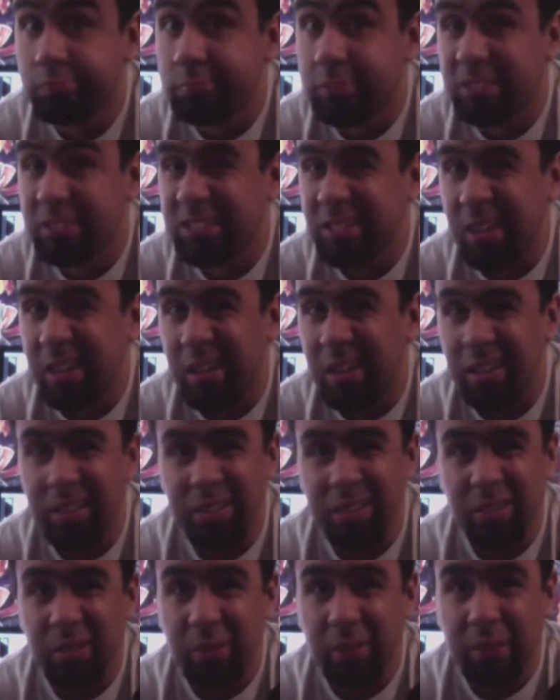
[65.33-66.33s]
it's hard to
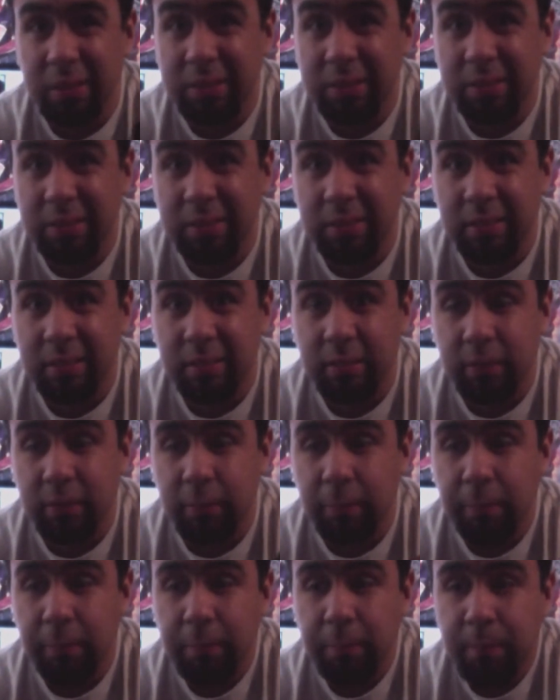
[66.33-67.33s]
go against it. You know,
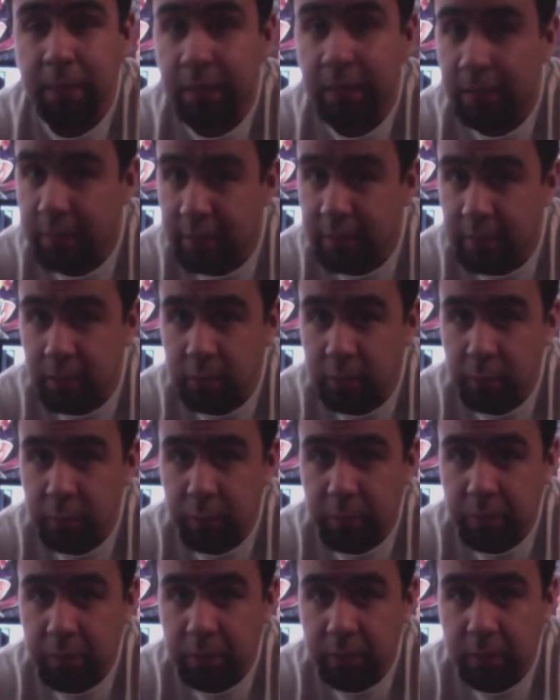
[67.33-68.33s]
Intel's
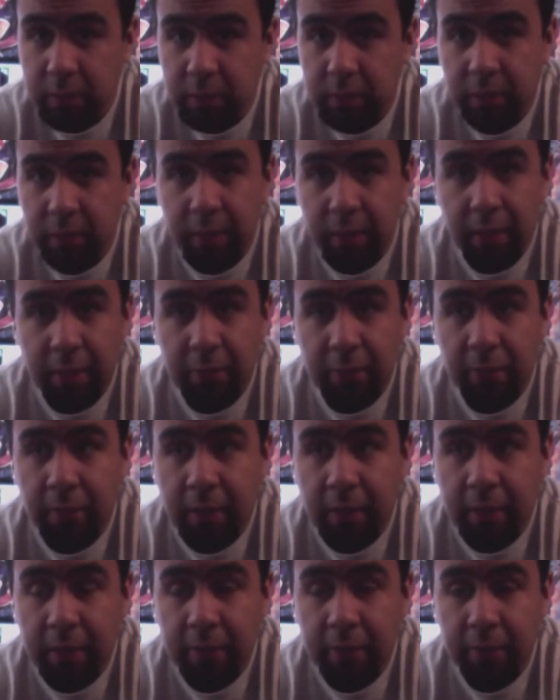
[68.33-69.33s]
pretty good. The
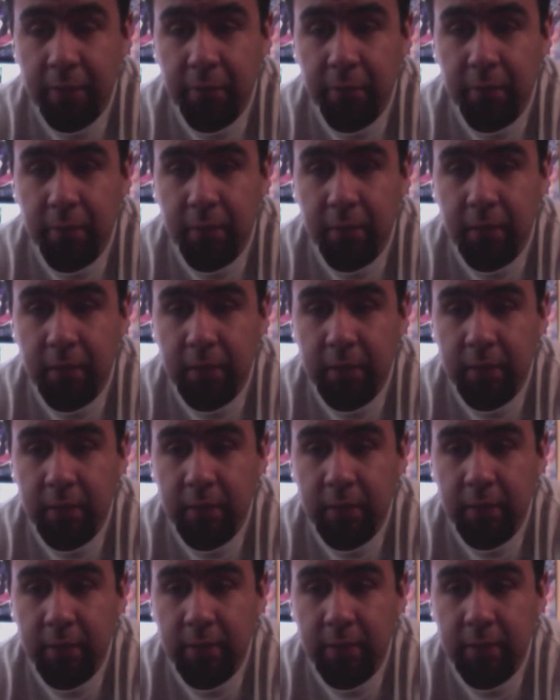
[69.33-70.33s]
i5, uh,
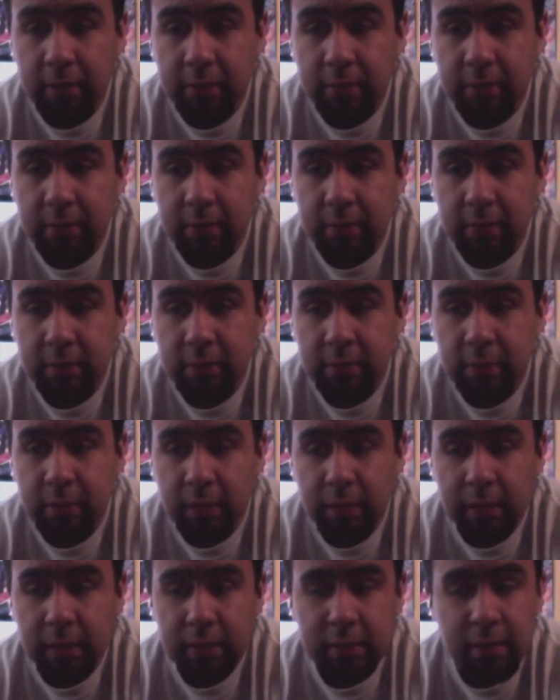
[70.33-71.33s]

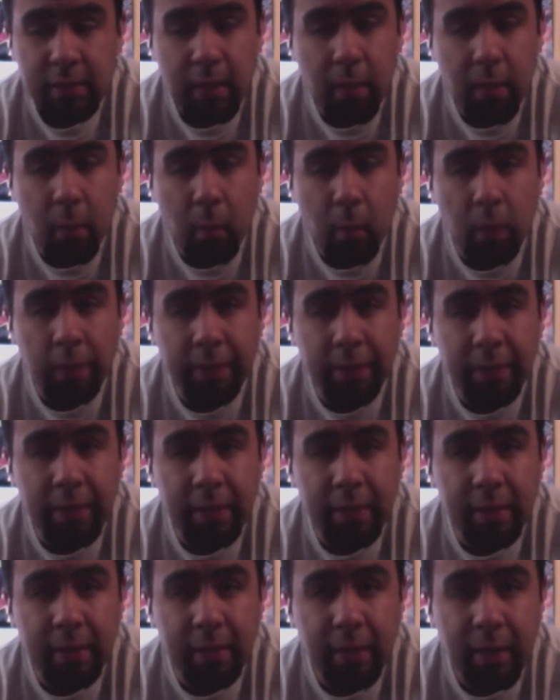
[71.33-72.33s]
that
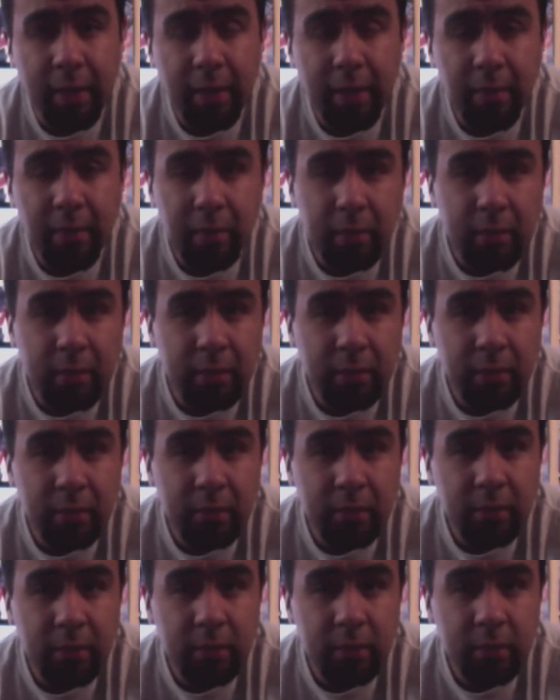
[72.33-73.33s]
189 I believe.
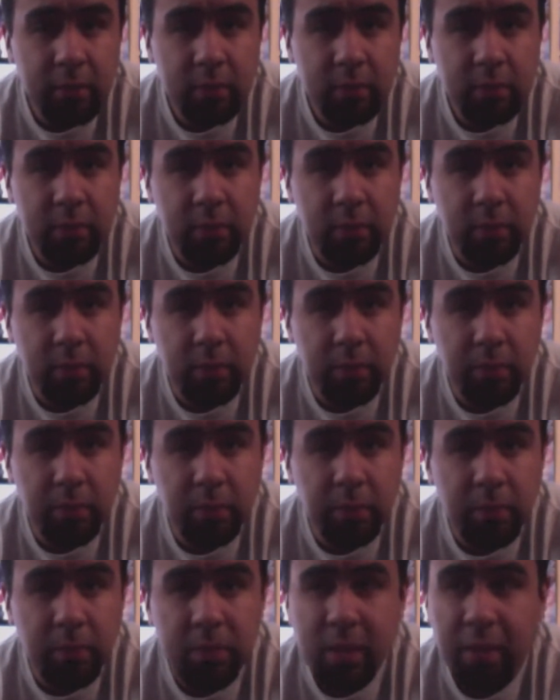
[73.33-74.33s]
So you
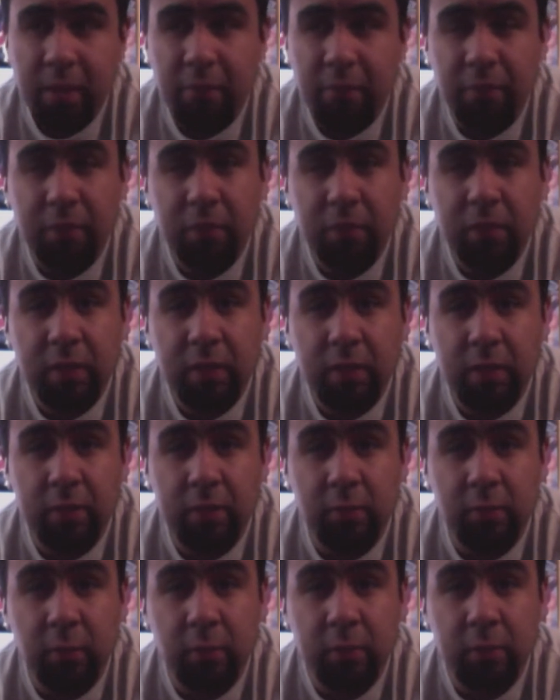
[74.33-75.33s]
like fifty dollars
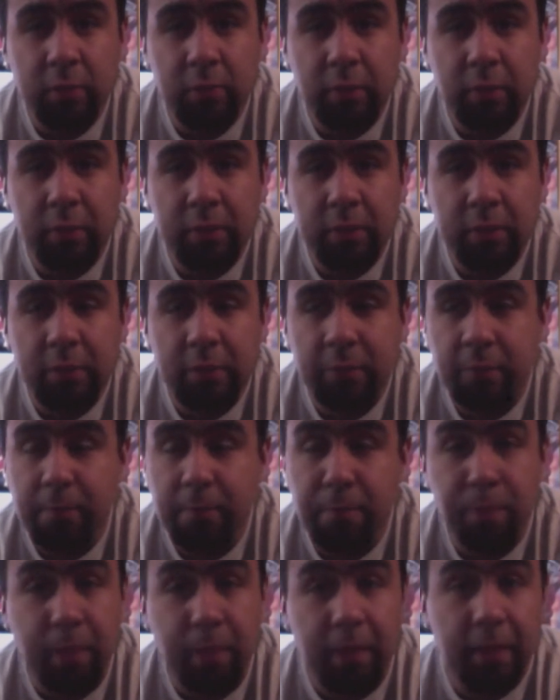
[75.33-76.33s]
more expensive.
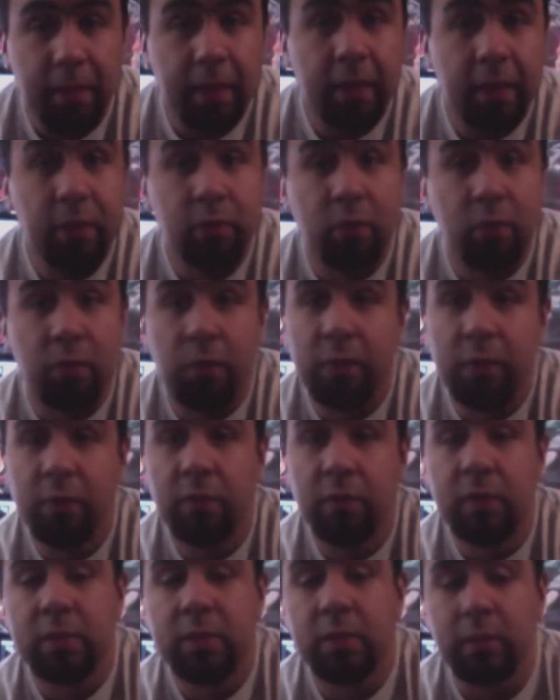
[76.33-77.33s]
The 8350
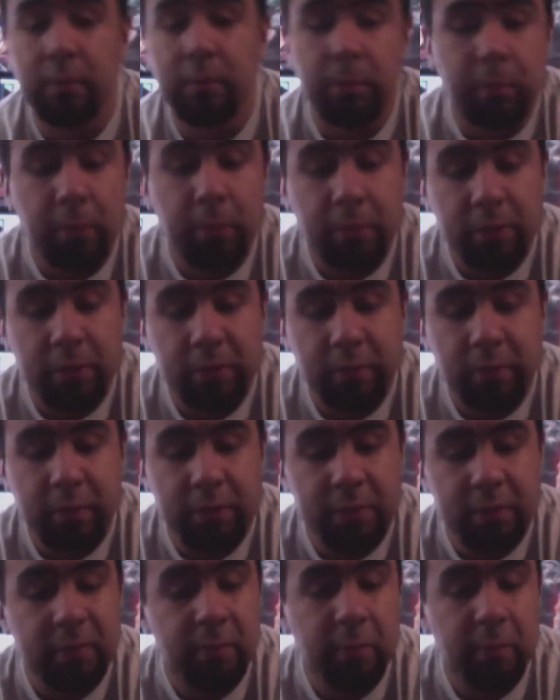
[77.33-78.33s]
is a little bit more
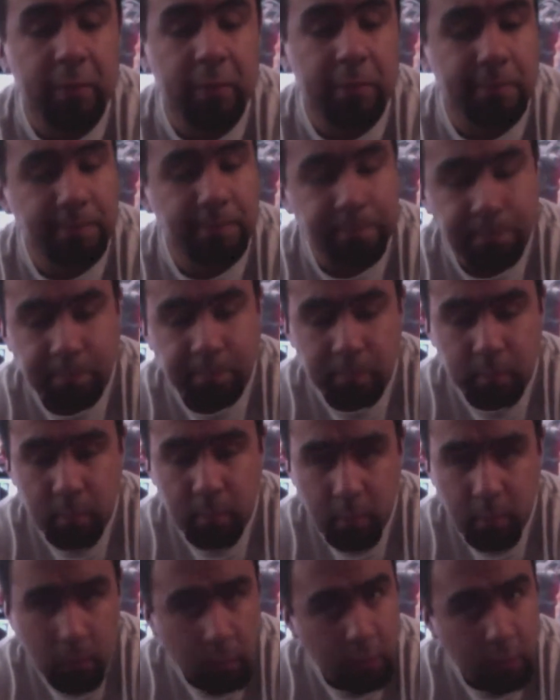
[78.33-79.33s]
expensive, but
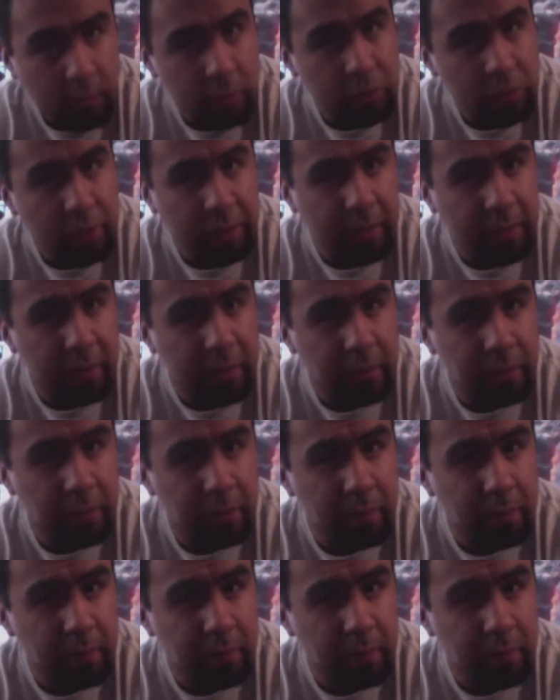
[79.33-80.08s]
I'm trying to keep